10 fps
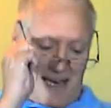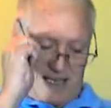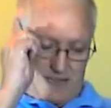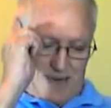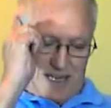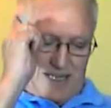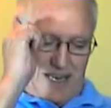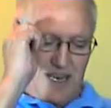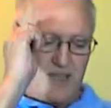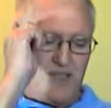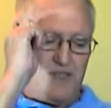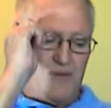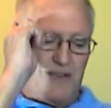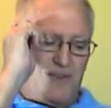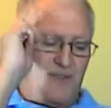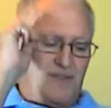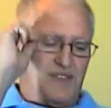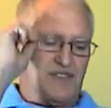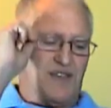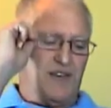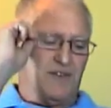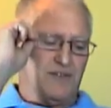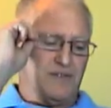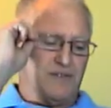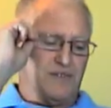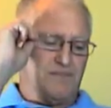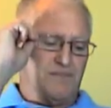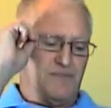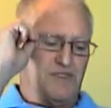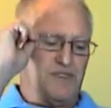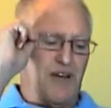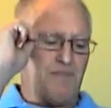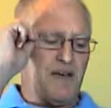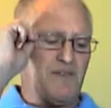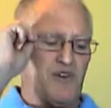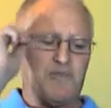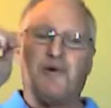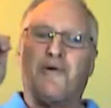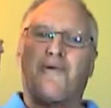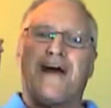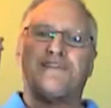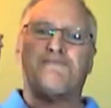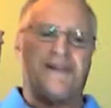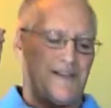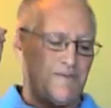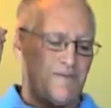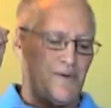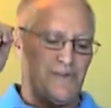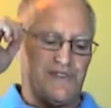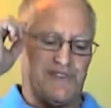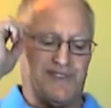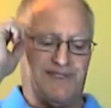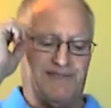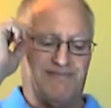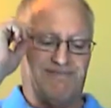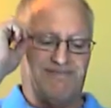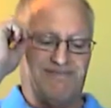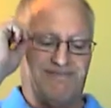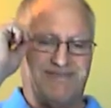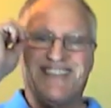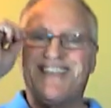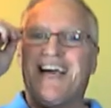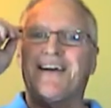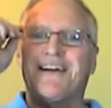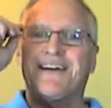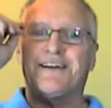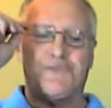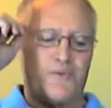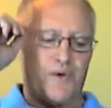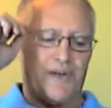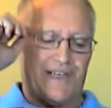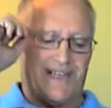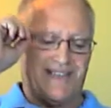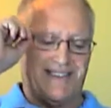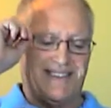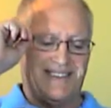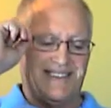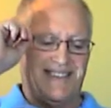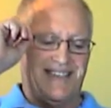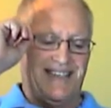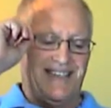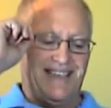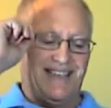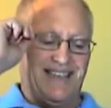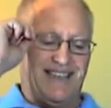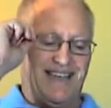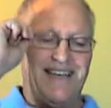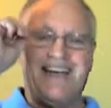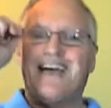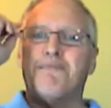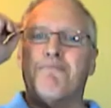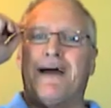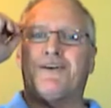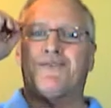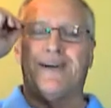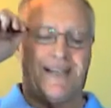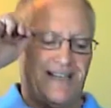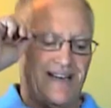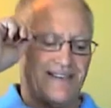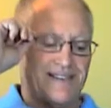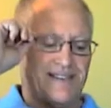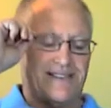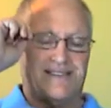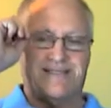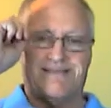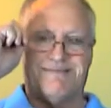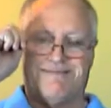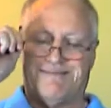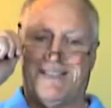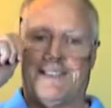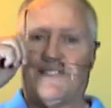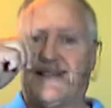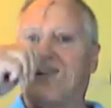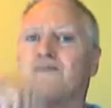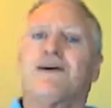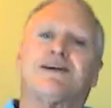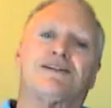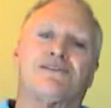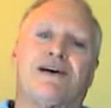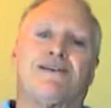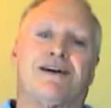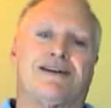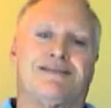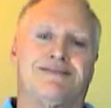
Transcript: expectations relative to skills, stopping verbal harassment and abuse, yelling doesn't work, leading and mentoring does, etc., etc.